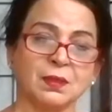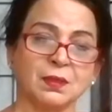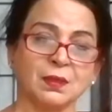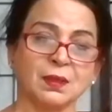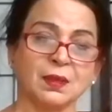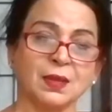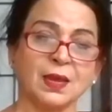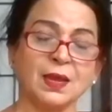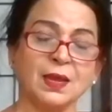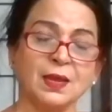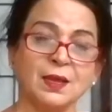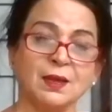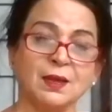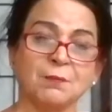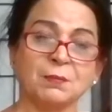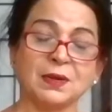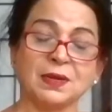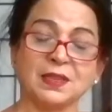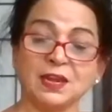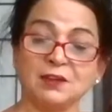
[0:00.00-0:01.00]
Okay,
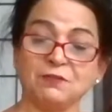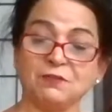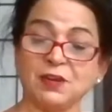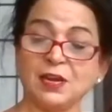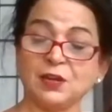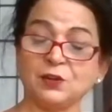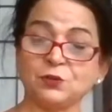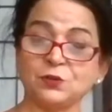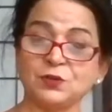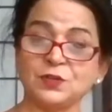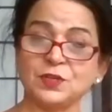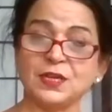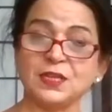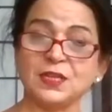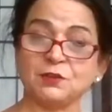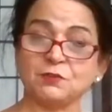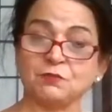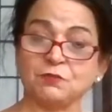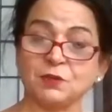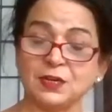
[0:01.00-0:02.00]
but then we got to see
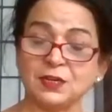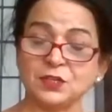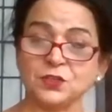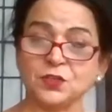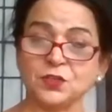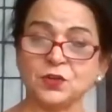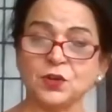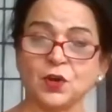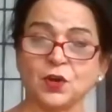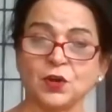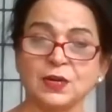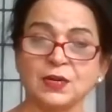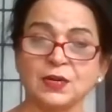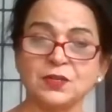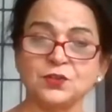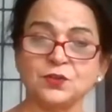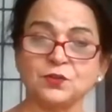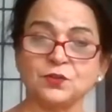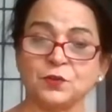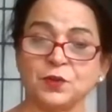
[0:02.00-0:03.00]
that what is the
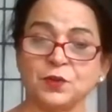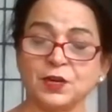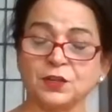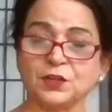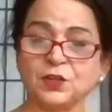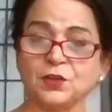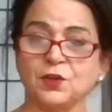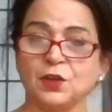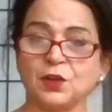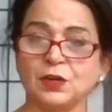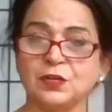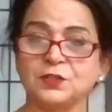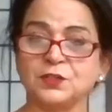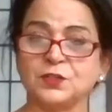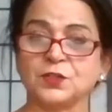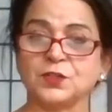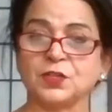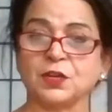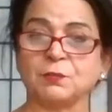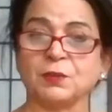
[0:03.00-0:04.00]
knowledge, where the knowledge
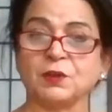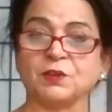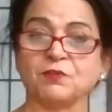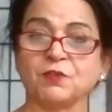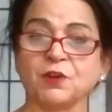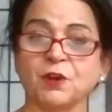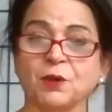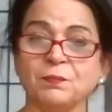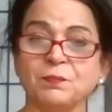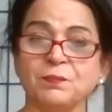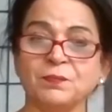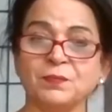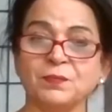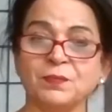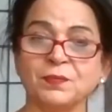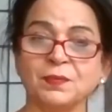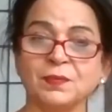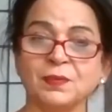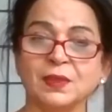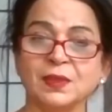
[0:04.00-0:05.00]
is coming from.
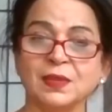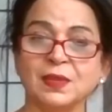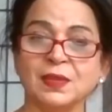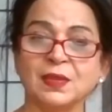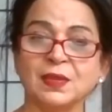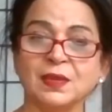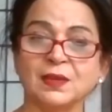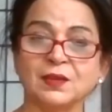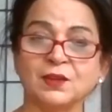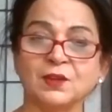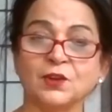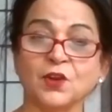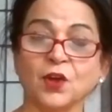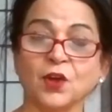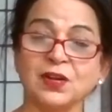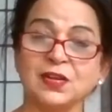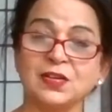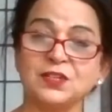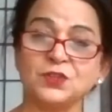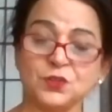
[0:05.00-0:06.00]

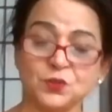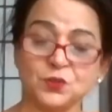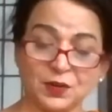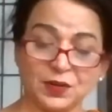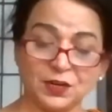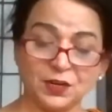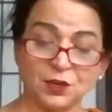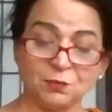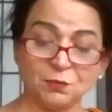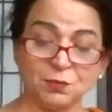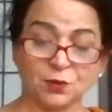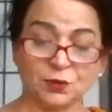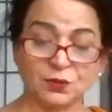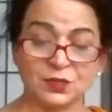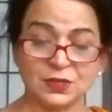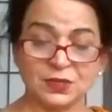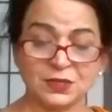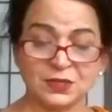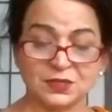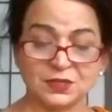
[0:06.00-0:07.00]
Knowledge is very
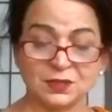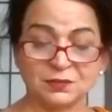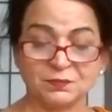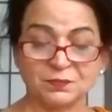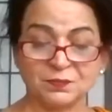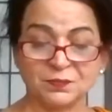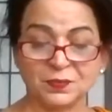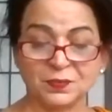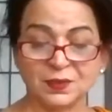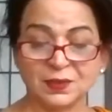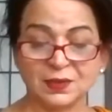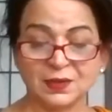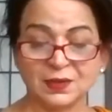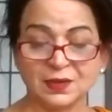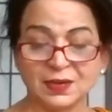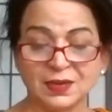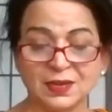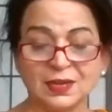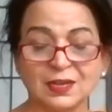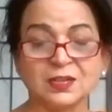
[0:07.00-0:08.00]
important.
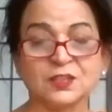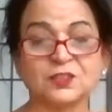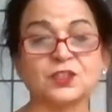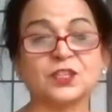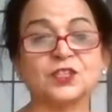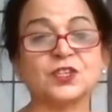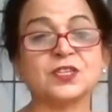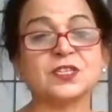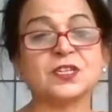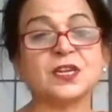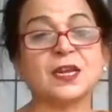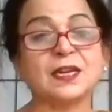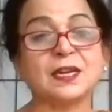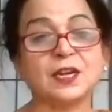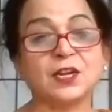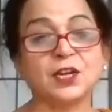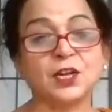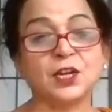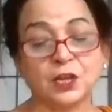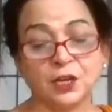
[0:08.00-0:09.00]
See, just like
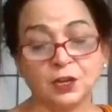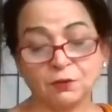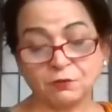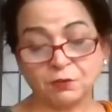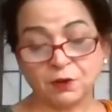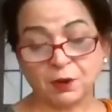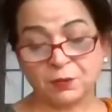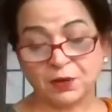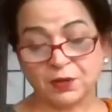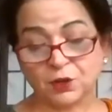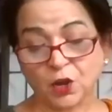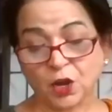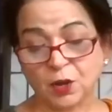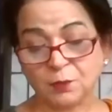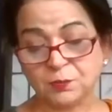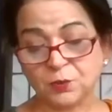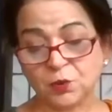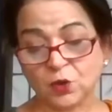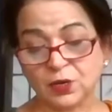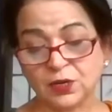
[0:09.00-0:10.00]
a degree from a
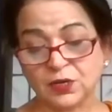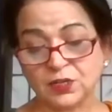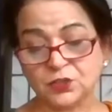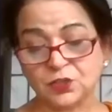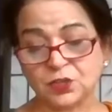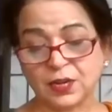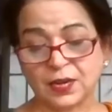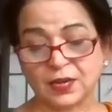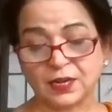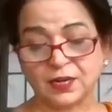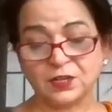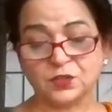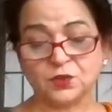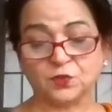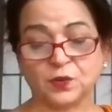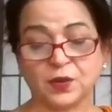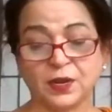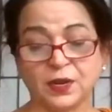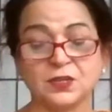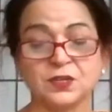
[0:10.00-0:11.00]
top college
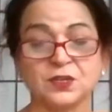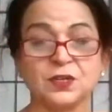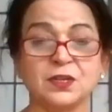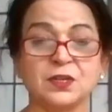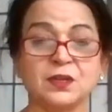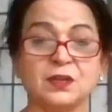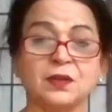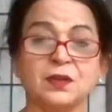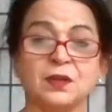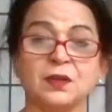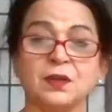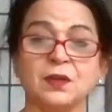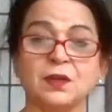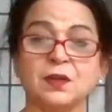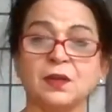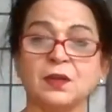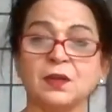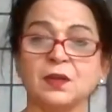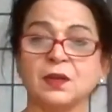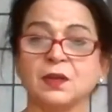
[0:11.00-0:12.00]
carries weight
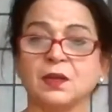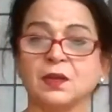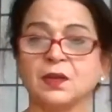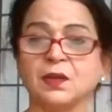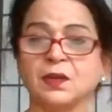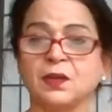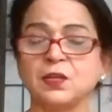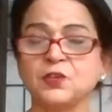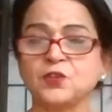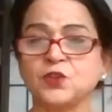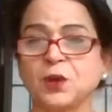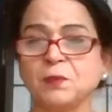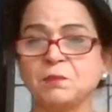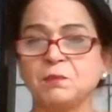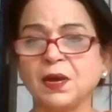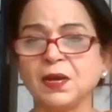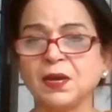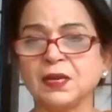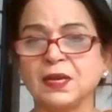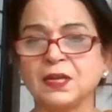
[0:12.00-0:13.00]
in a job
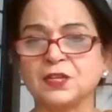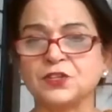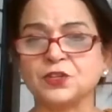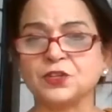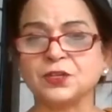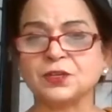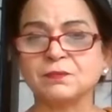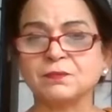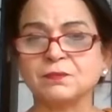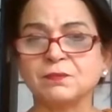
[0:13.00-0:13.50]
market.